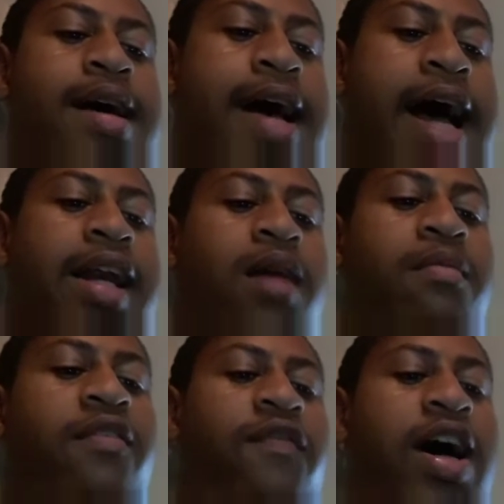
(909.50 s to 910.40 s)
At
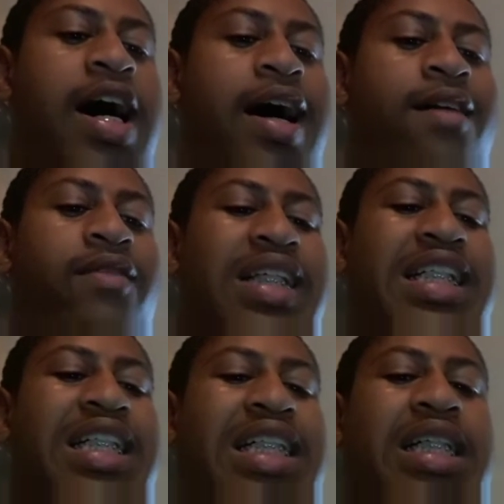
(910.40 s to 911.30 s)
number 5
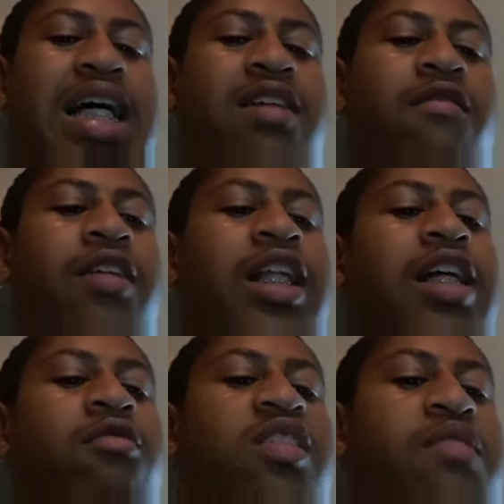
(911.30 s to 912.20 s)
is
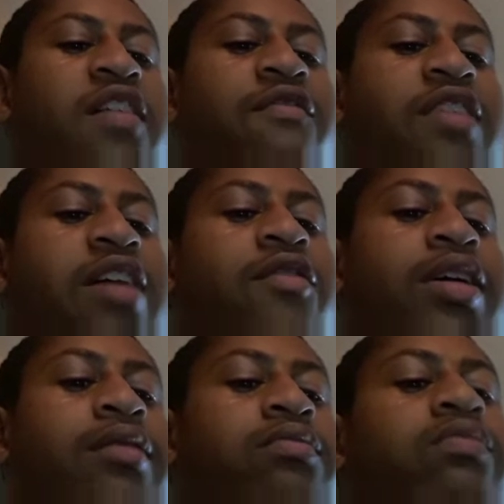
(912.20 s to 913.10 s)
really one of my
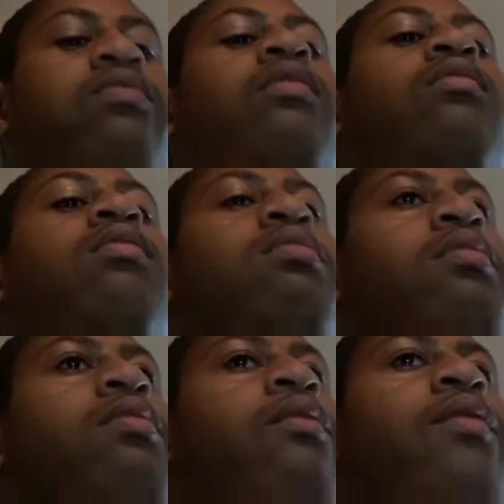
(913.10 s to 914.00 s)
favorite.
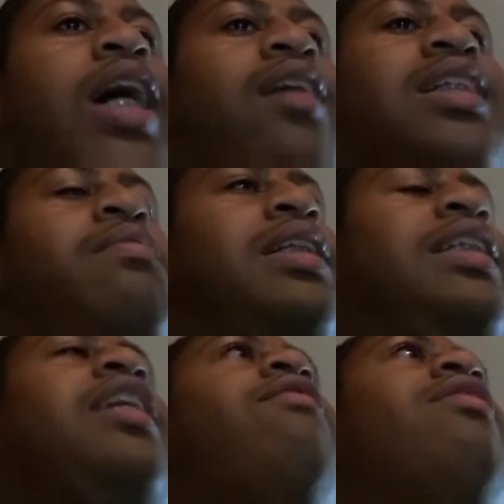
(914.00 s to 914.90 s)
I would say my
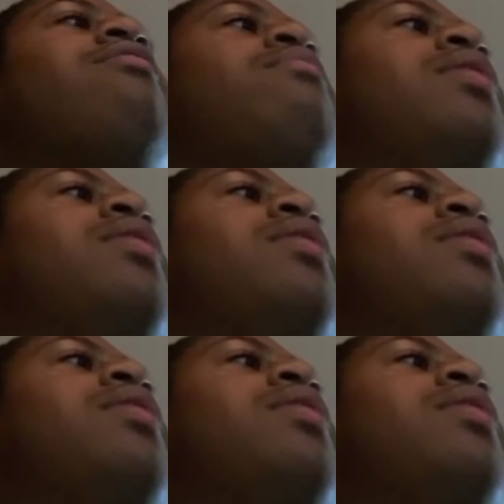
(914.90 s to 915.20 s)
second favorite,